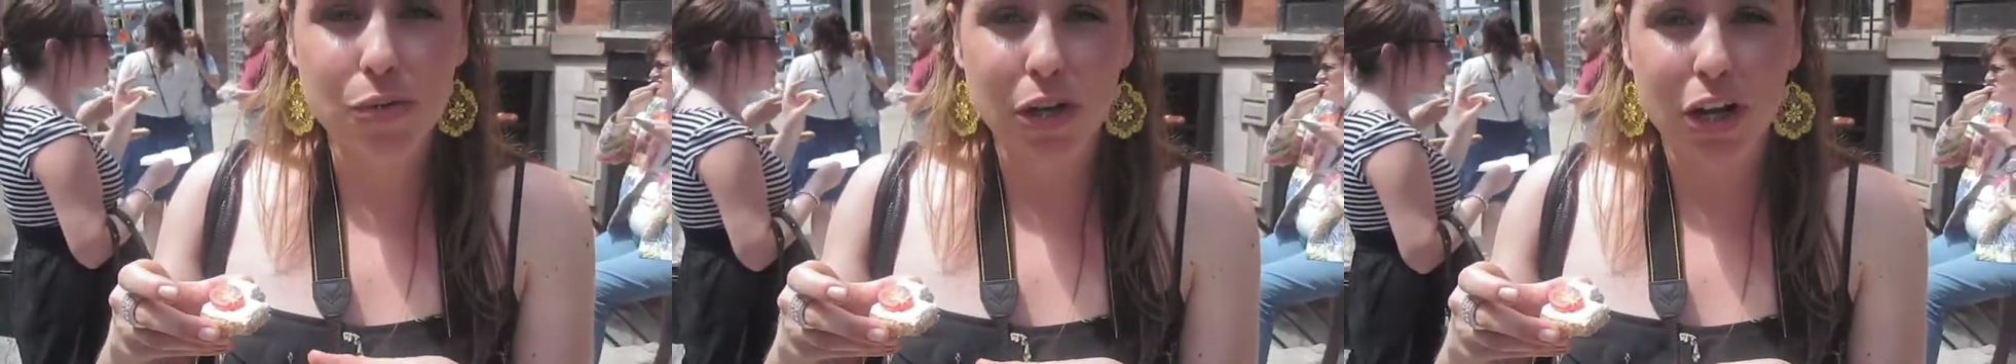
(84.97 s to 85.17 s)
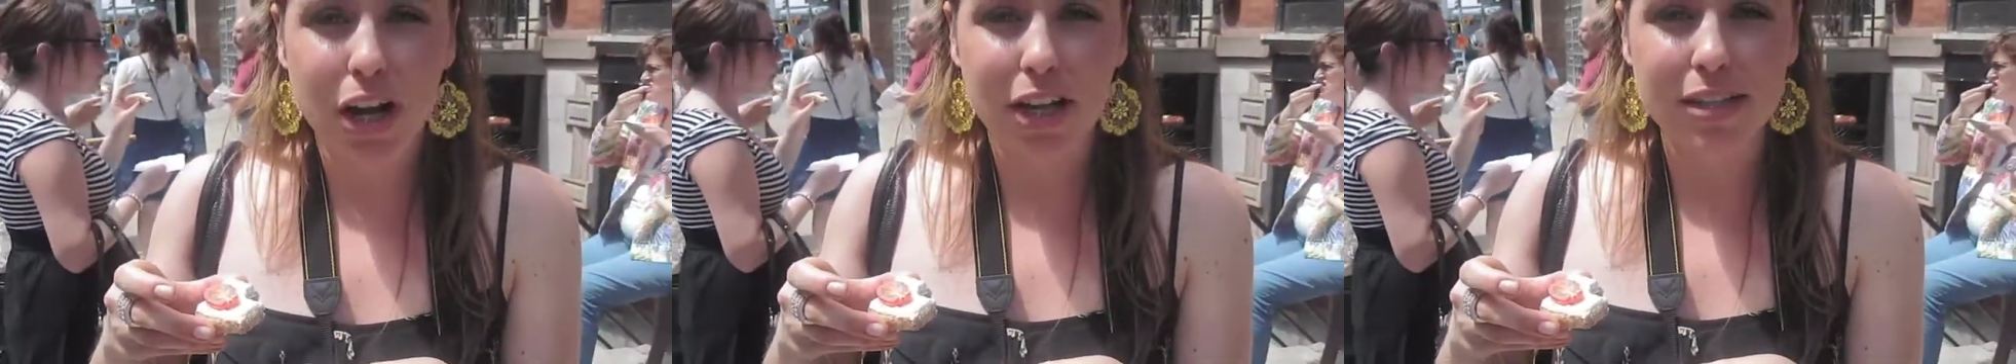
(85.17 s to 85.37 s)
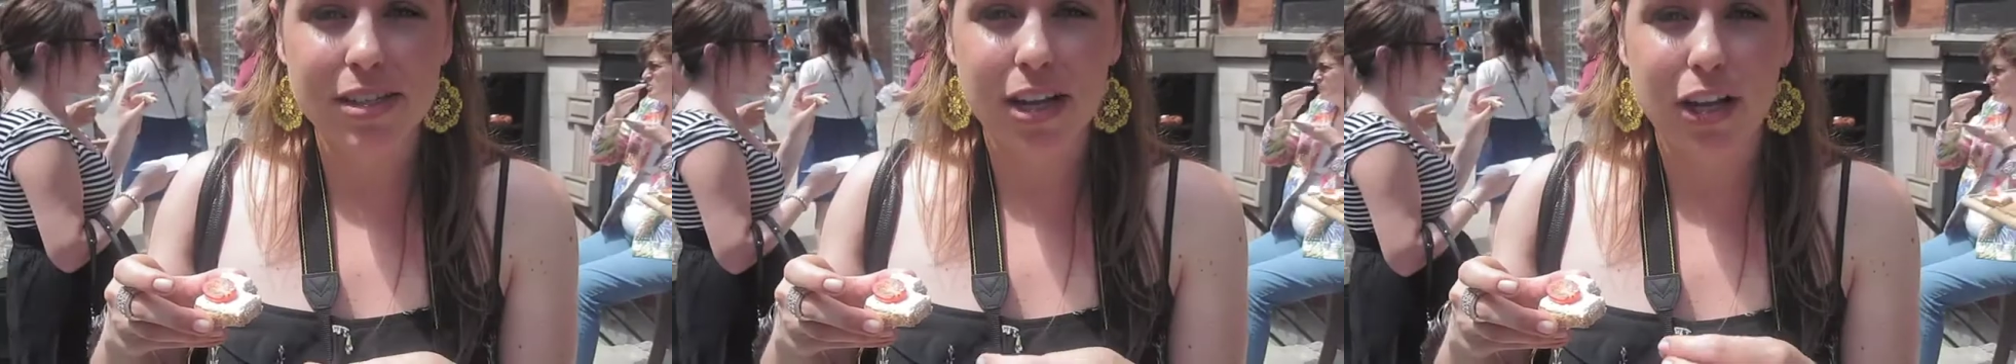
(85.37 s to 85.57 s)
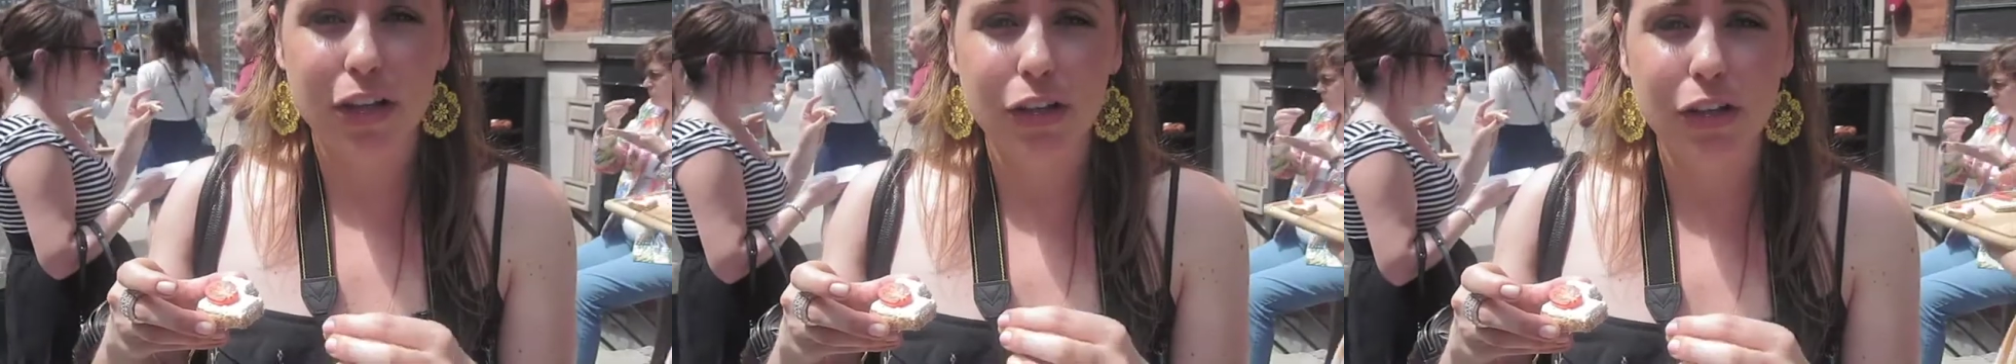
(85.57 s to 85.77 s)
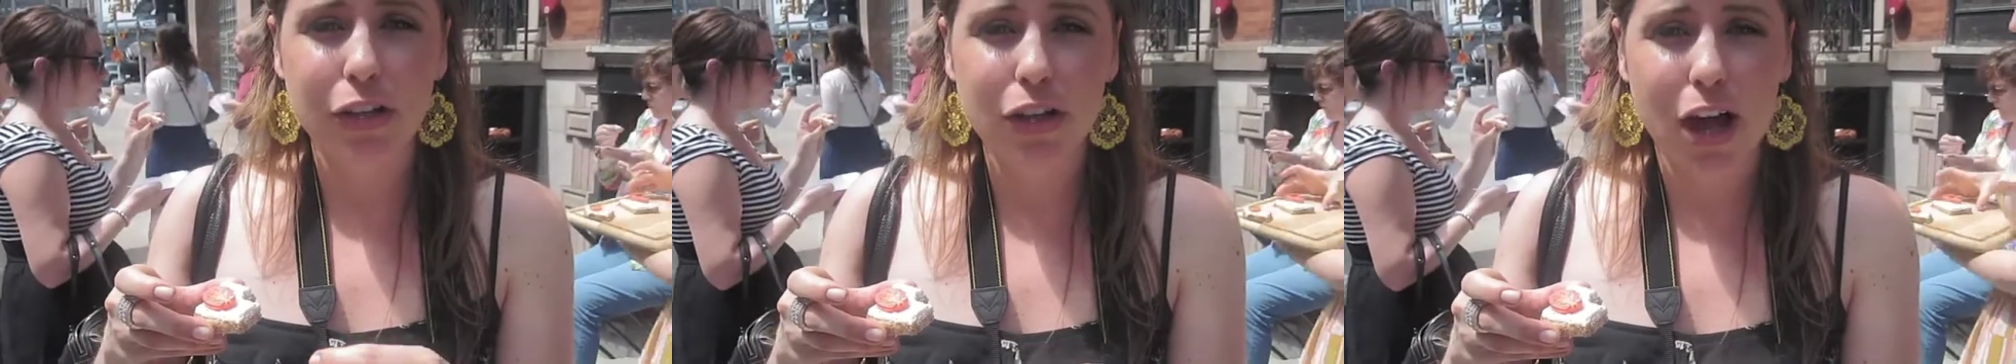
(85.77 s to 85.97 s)
ricotta,
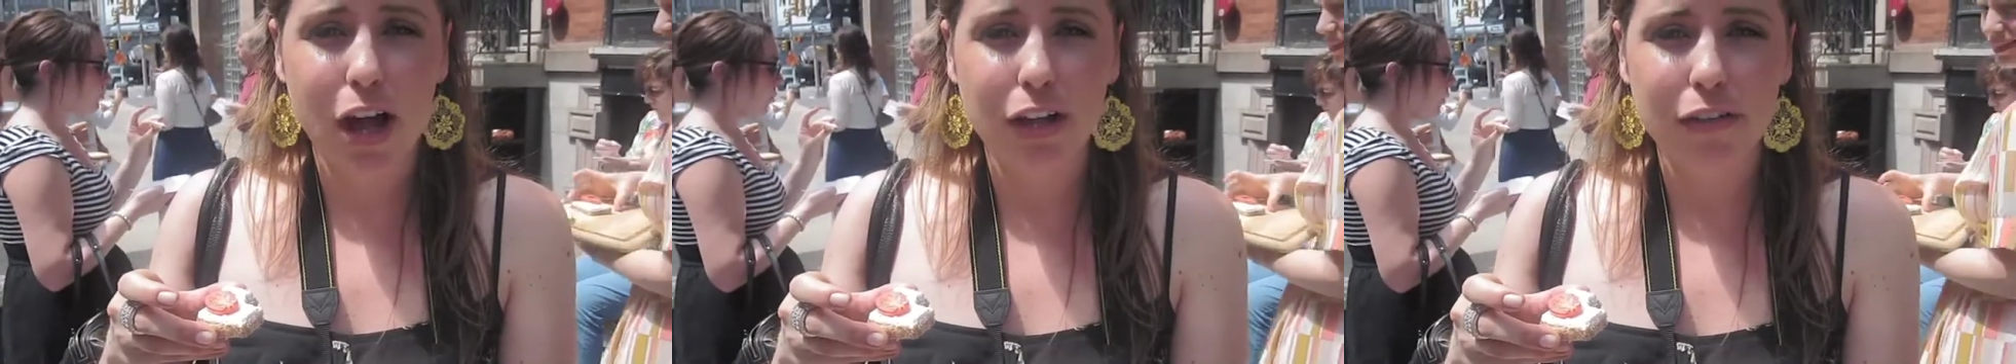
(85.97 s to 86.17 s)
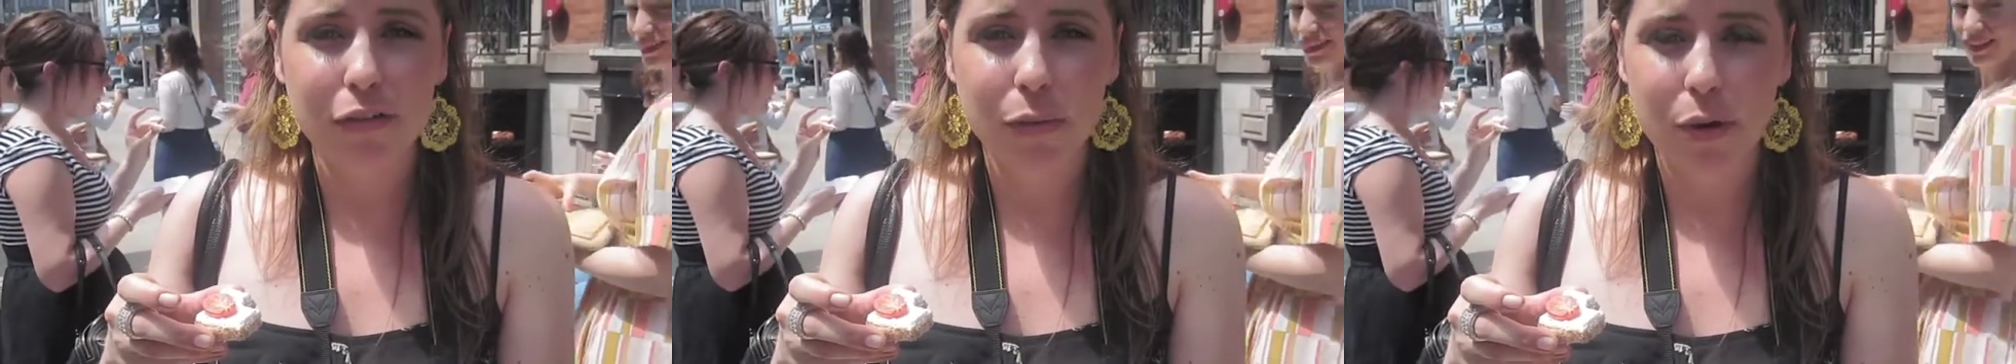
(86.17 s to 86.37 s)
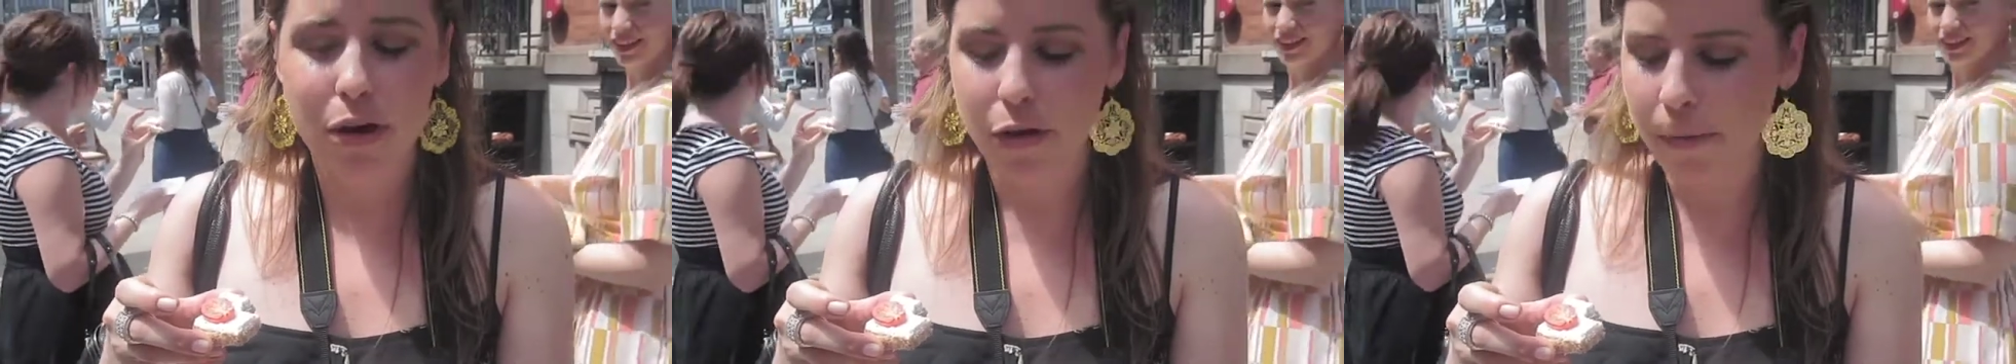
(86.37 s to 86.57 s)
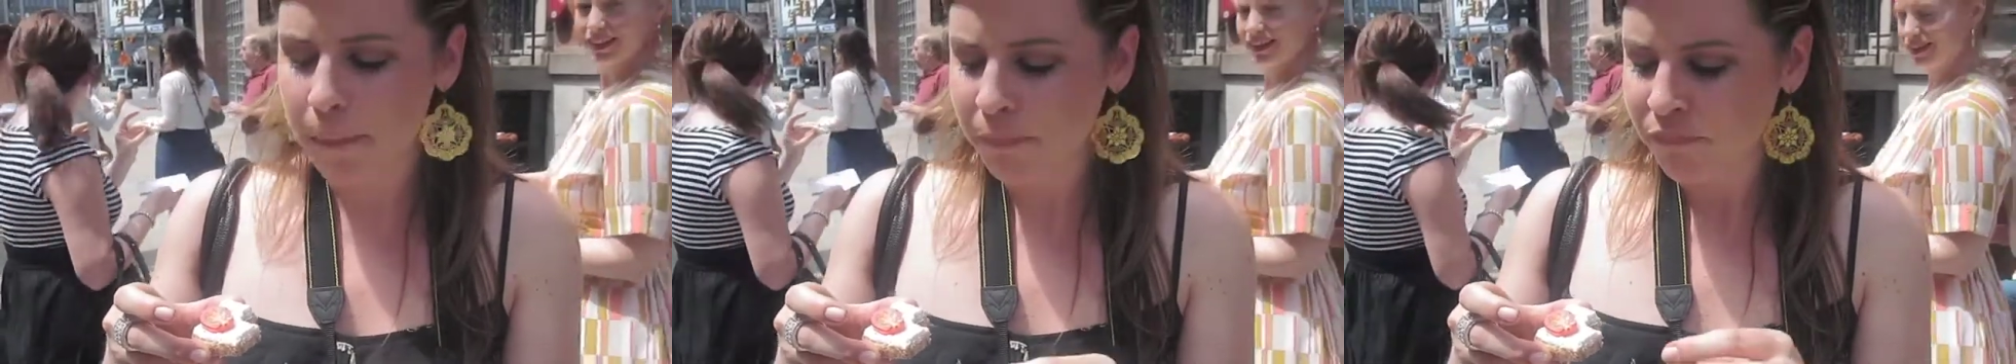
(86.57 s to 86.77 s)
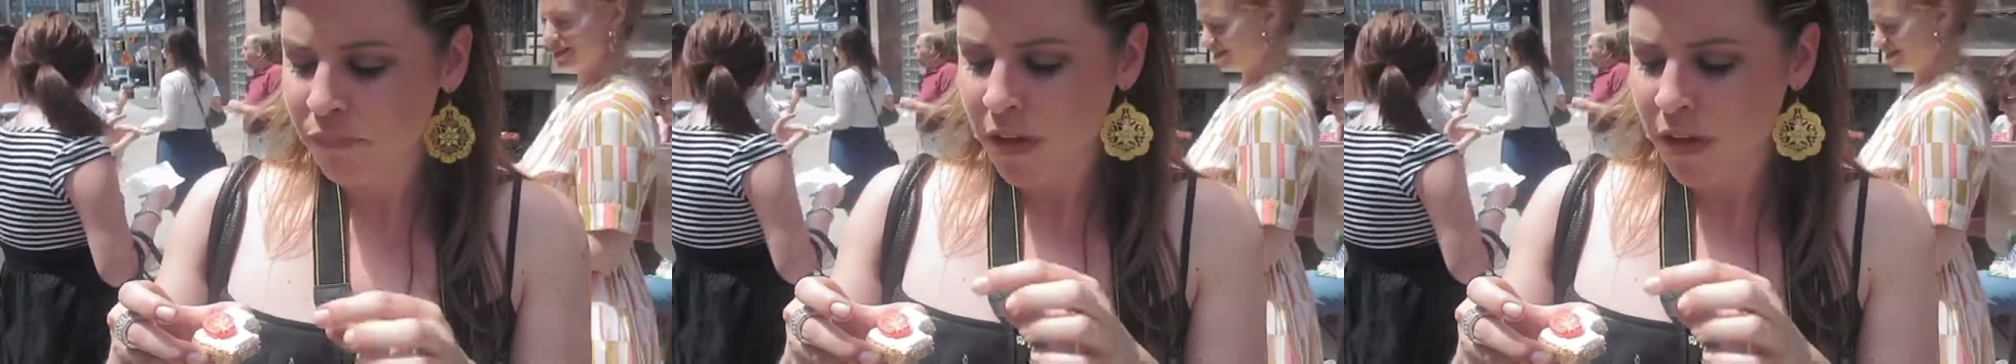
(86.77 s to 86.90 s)
a little olive oil,